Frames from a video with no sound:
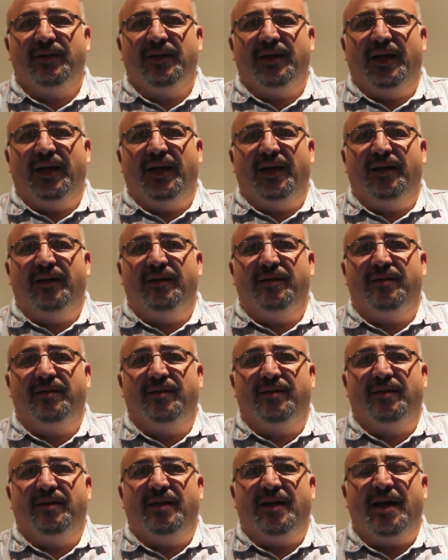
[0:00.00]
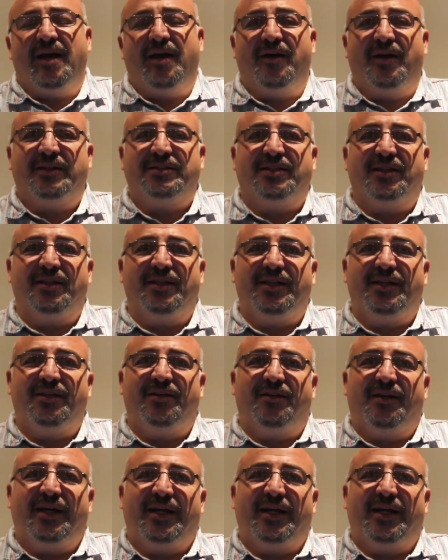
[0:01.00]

And now as a leader,